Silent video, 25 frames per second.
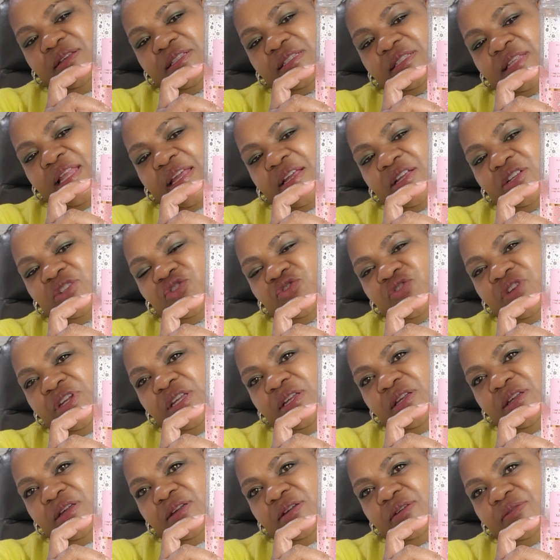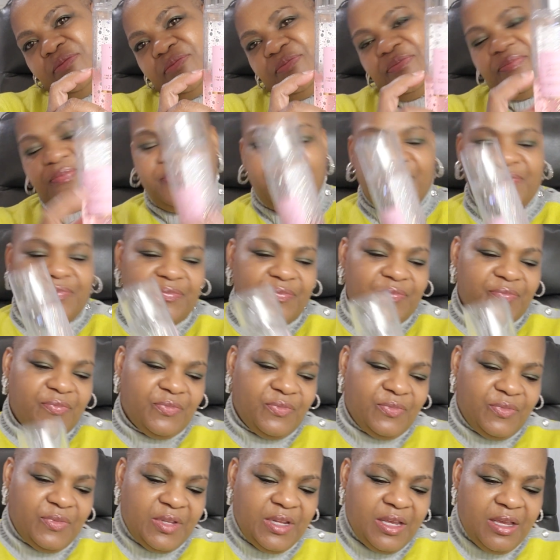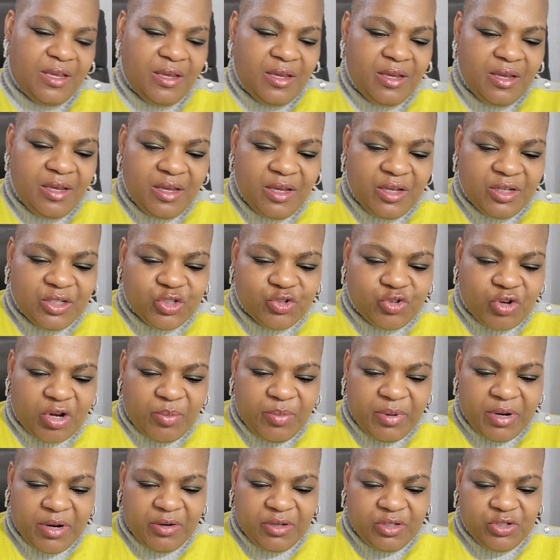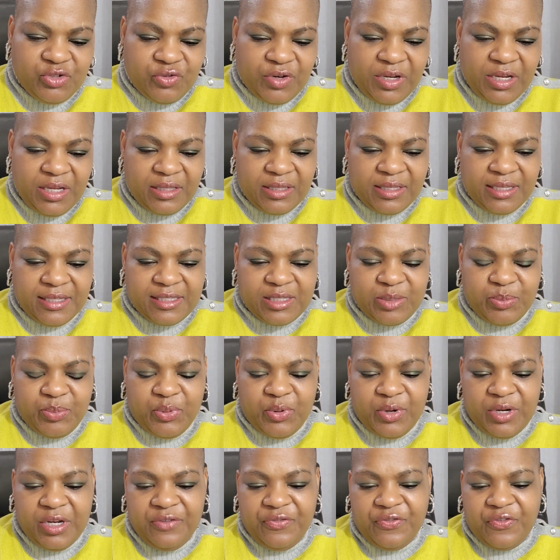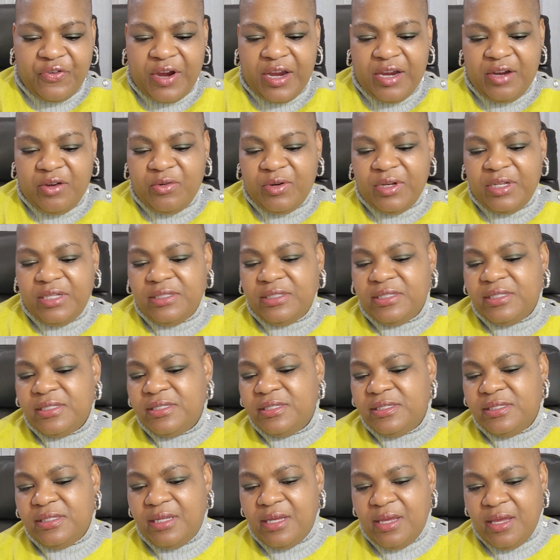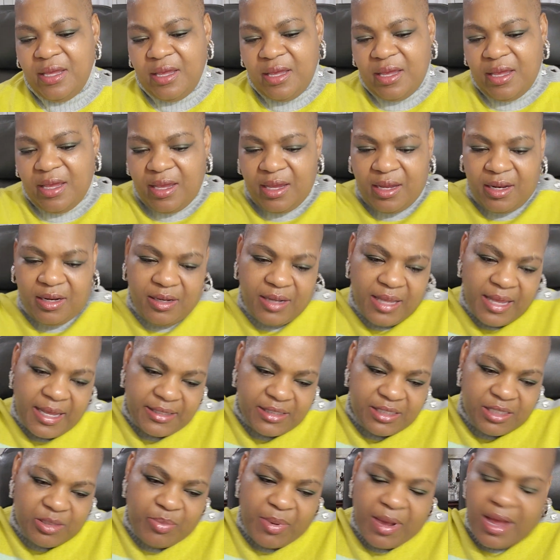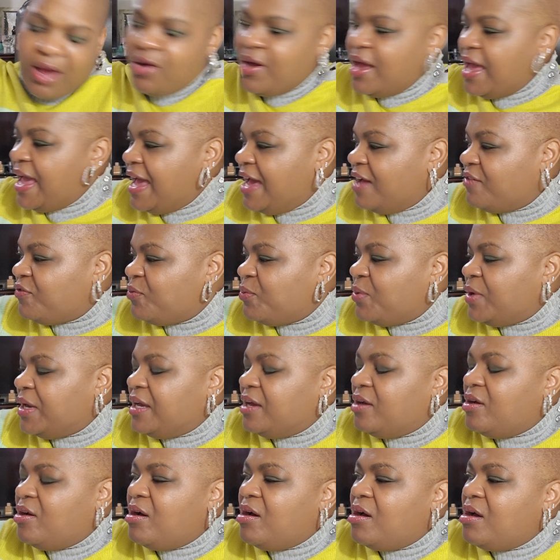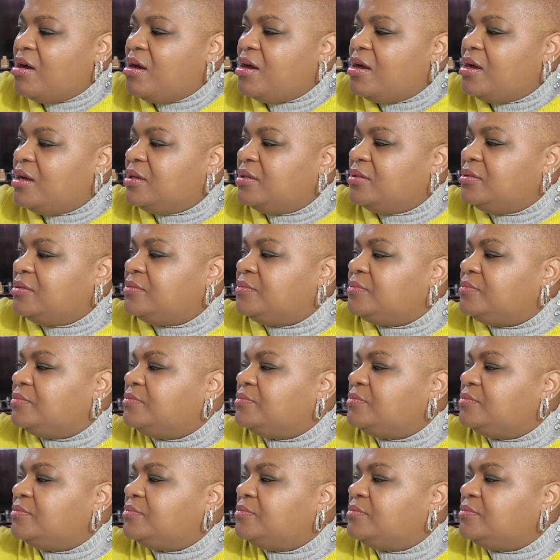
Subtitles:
It's like a drink. Strawberry drink. That's a pretty fragrance. And that's about halfway gone.